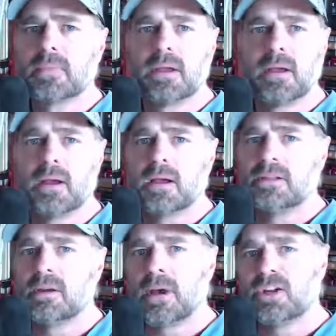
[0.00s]

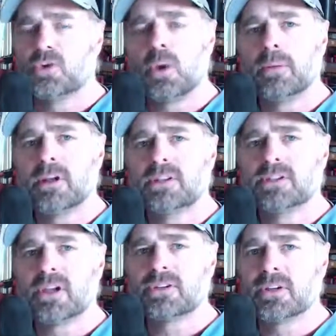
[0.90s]
Did about a 20-minute
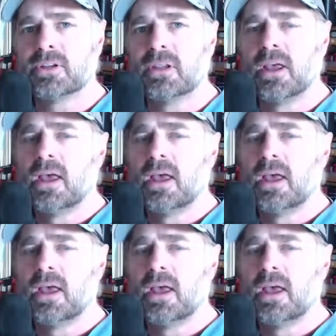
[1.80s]
session.